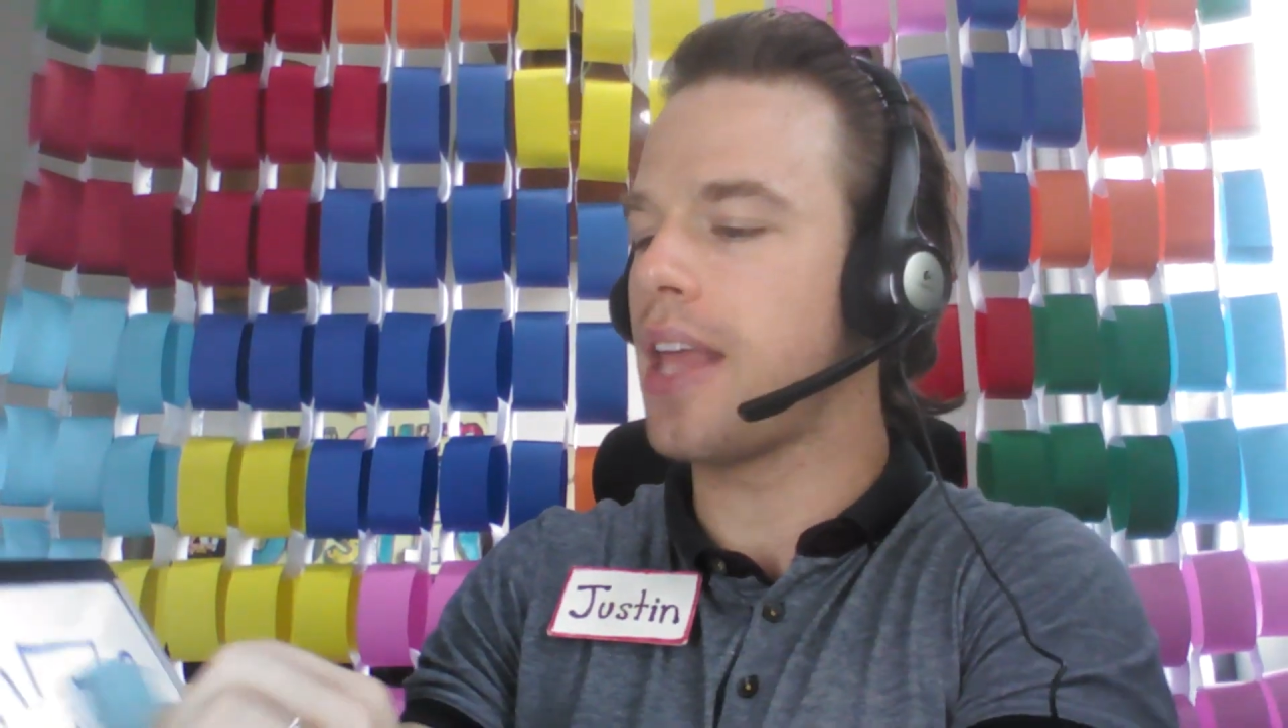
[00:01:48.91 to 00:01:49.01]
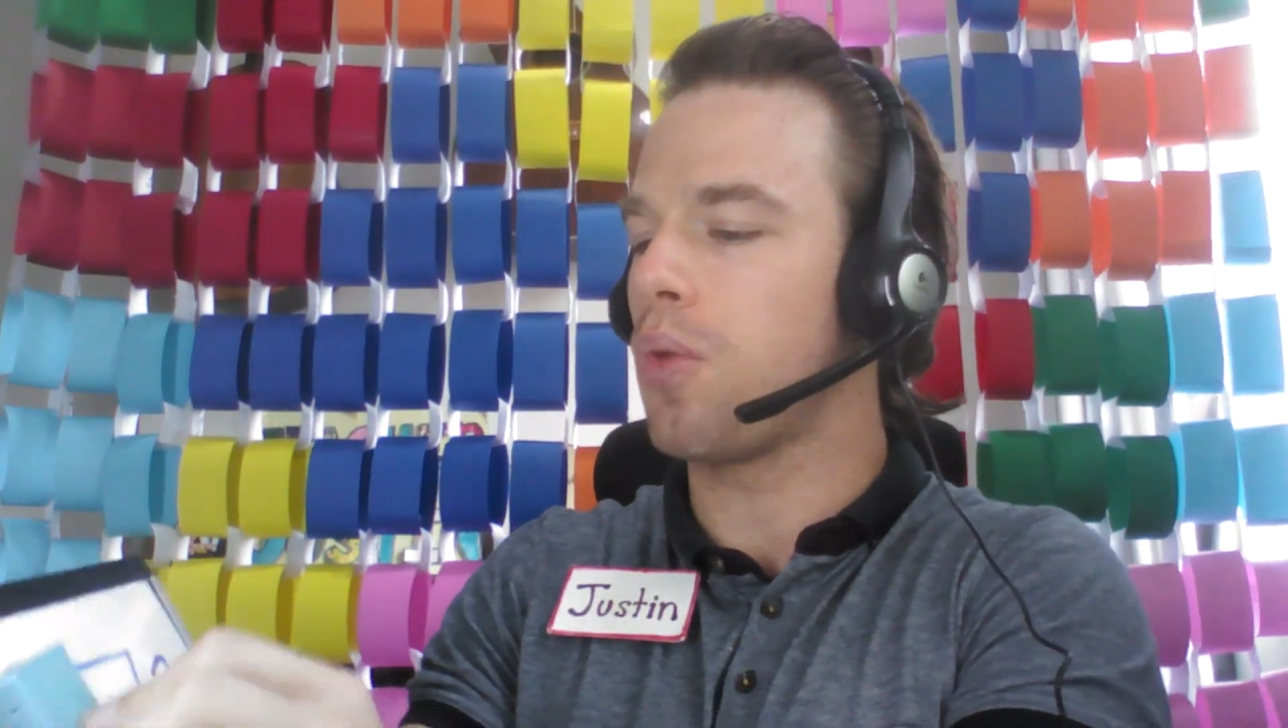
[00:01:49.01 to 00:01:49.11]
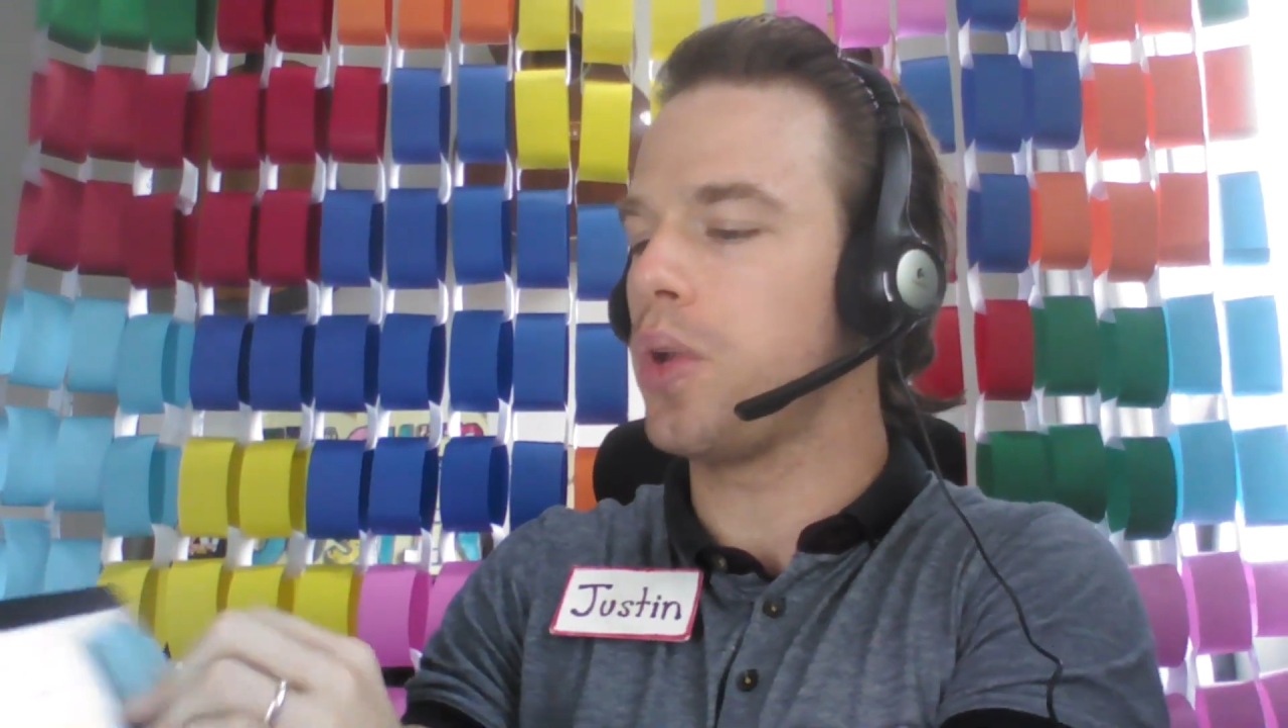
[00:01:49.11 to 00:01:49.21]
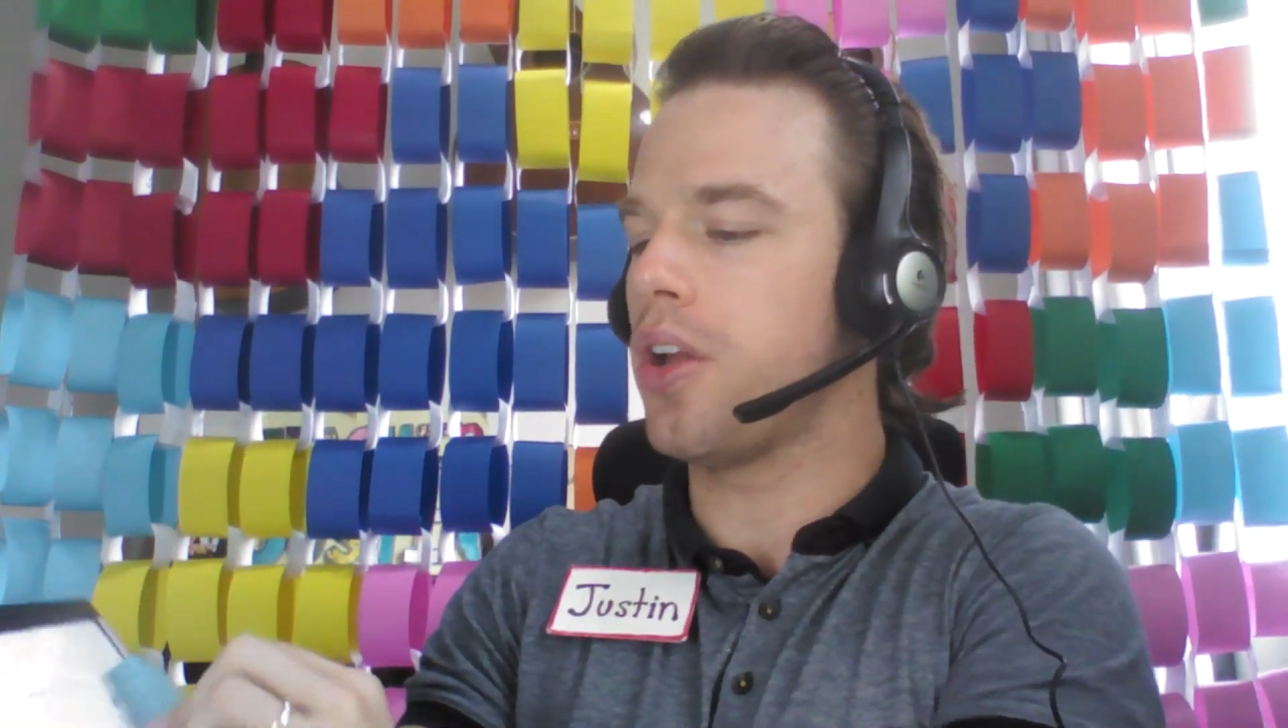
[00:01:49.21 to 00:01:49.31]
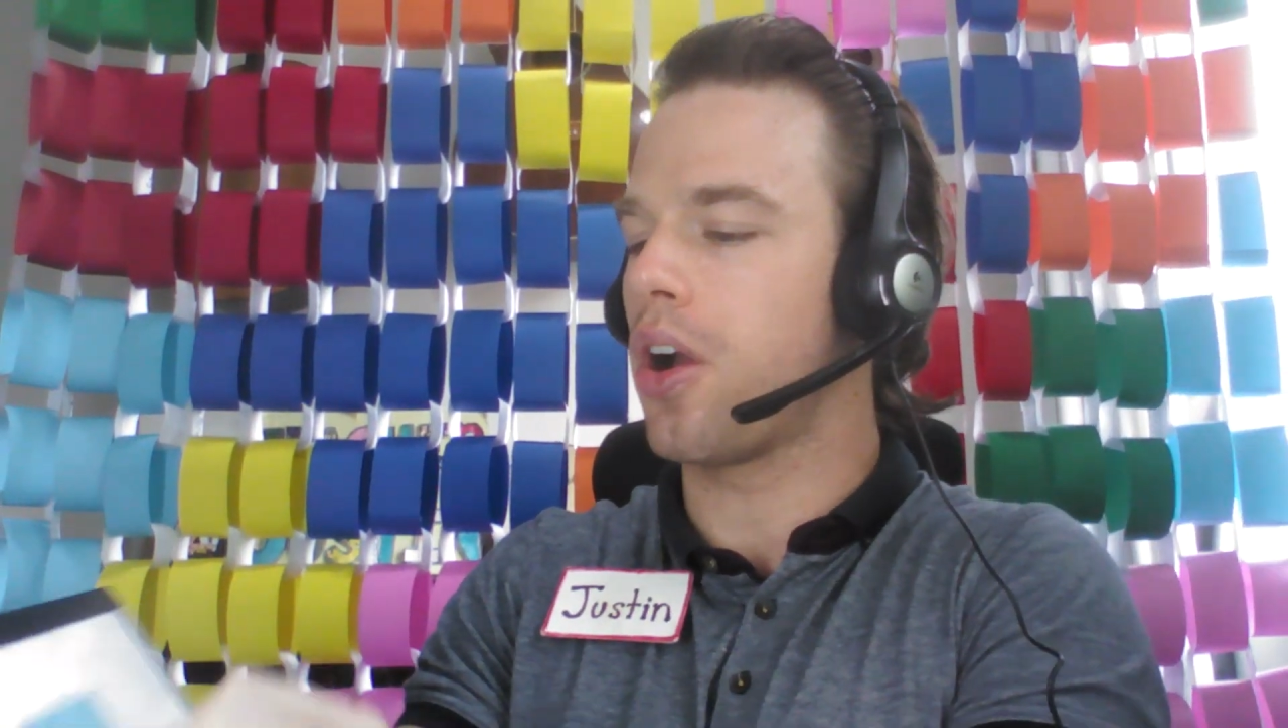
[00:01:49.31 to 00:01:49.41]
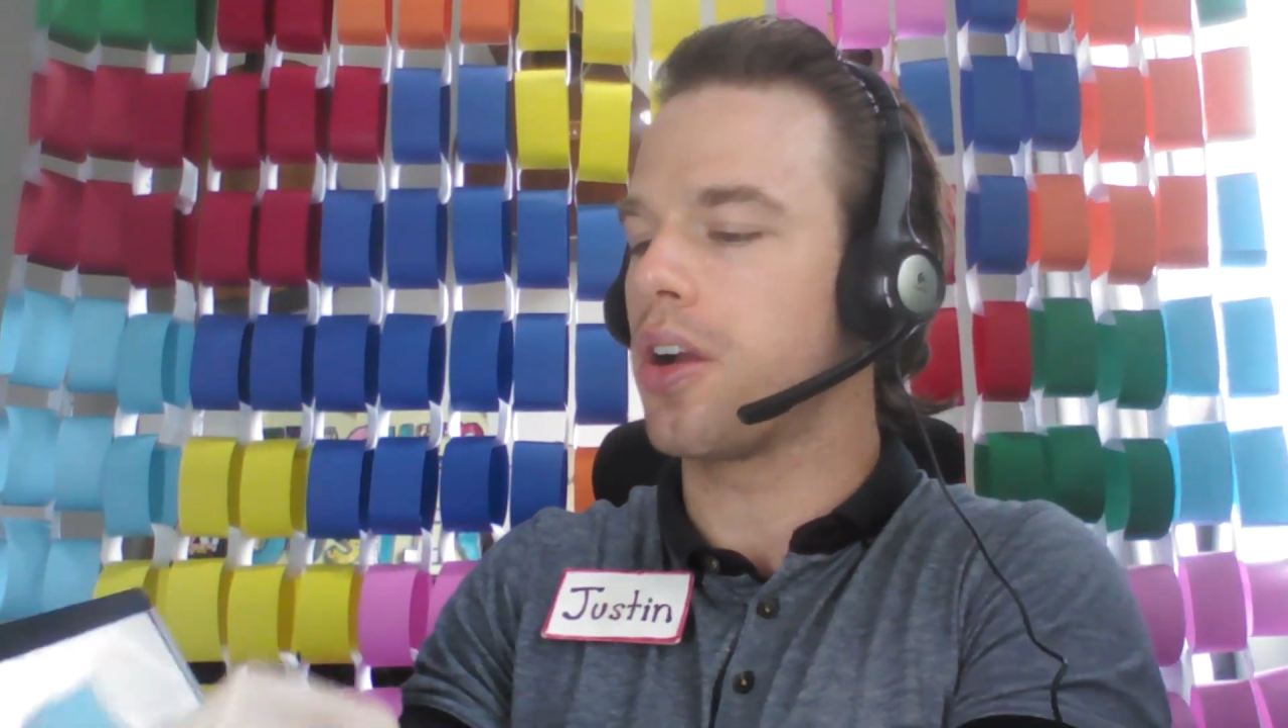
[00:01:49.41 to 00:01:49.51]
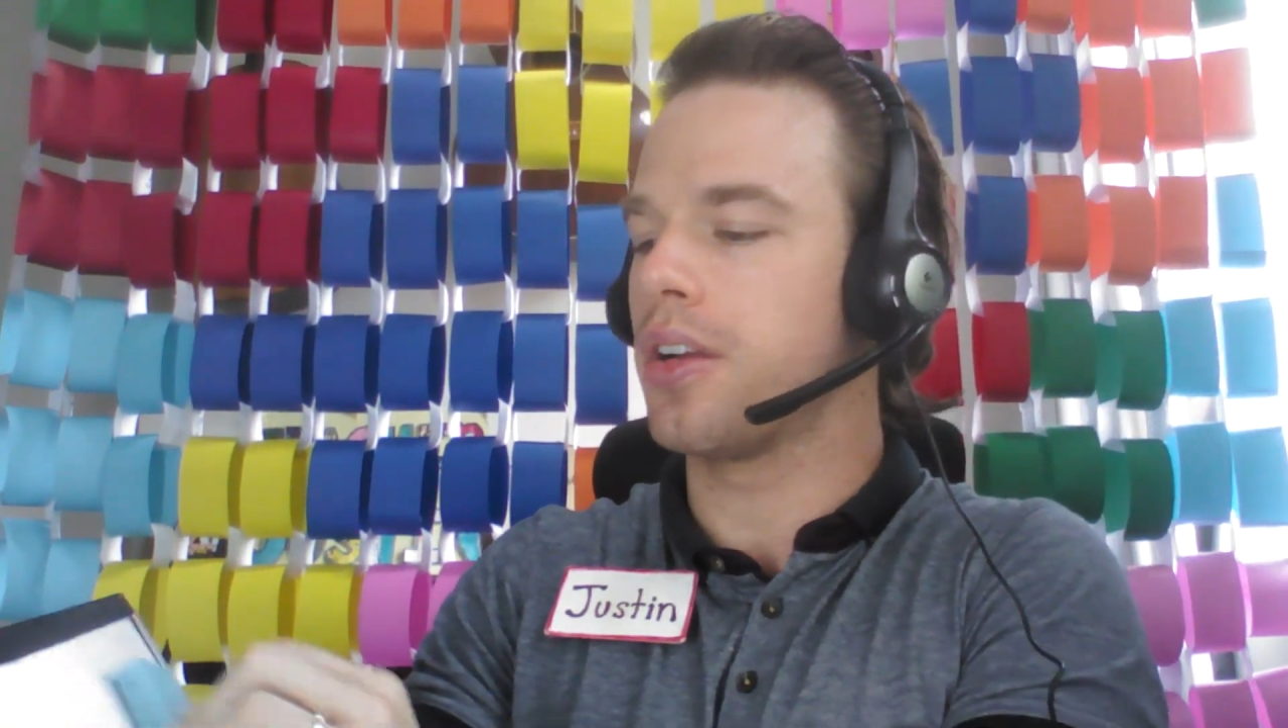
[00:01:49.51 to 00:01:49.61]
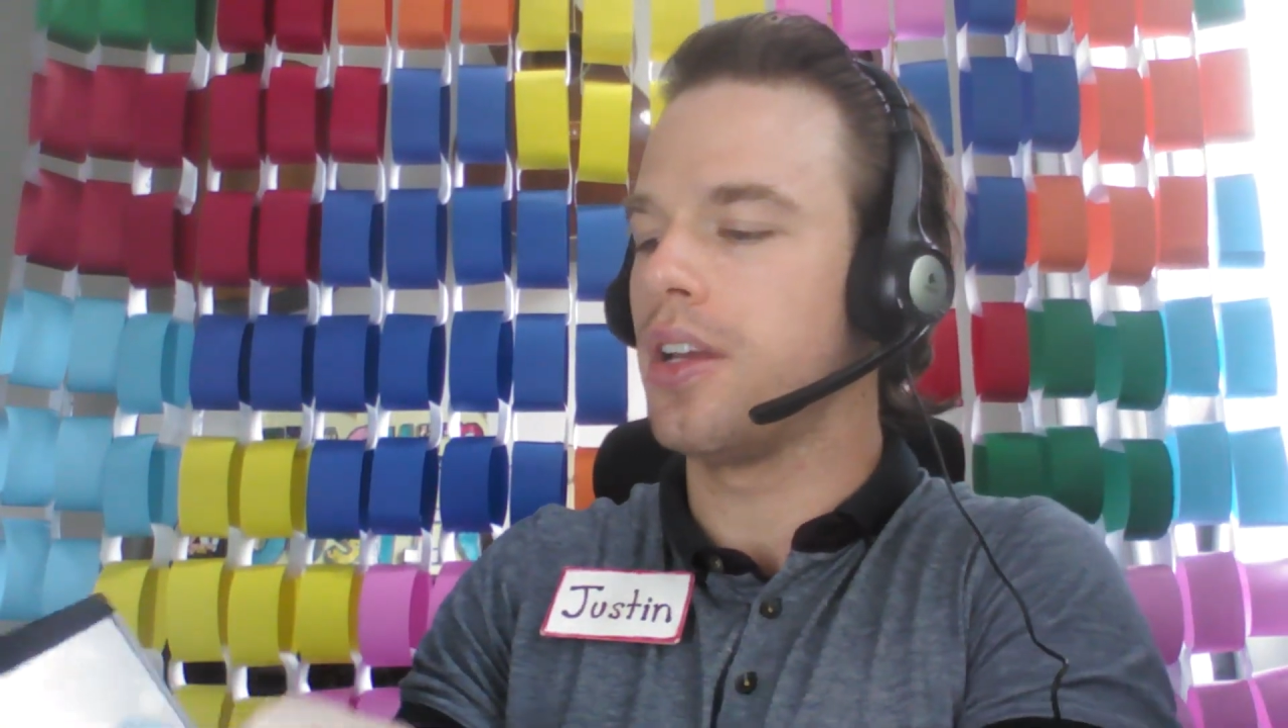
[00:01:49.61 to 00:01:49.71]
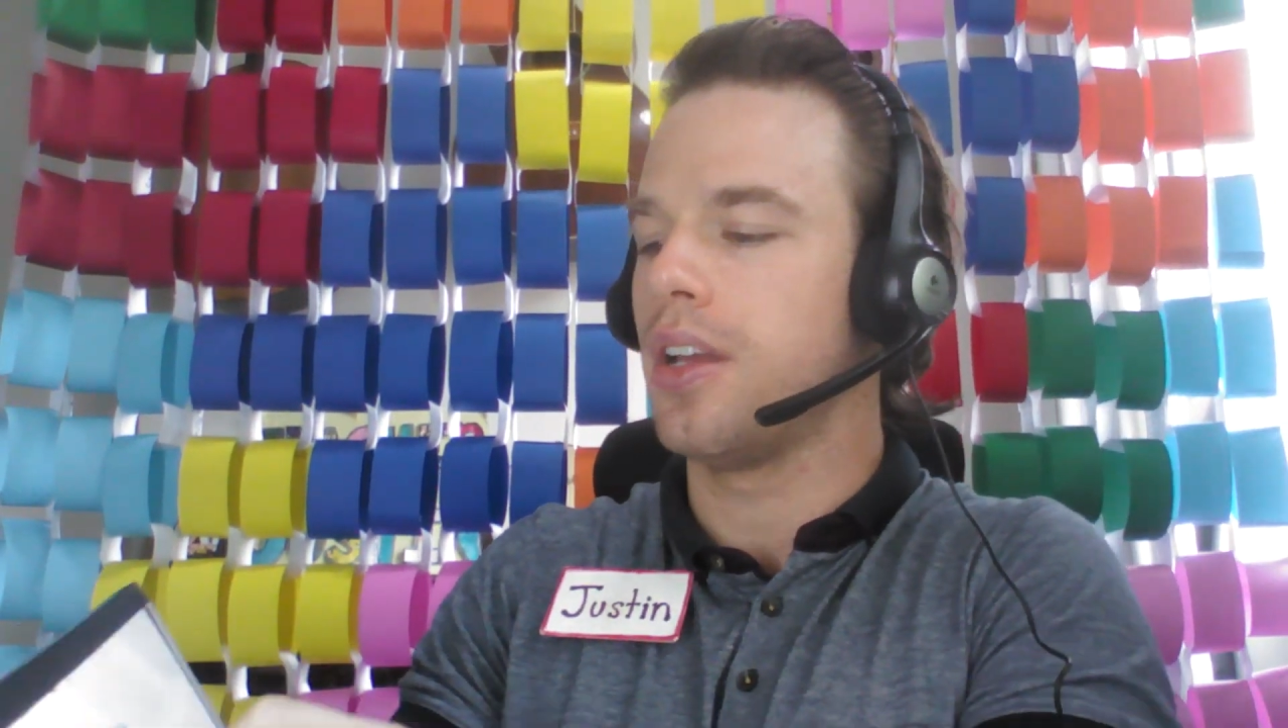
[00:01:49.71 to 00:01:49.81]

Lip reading: that we are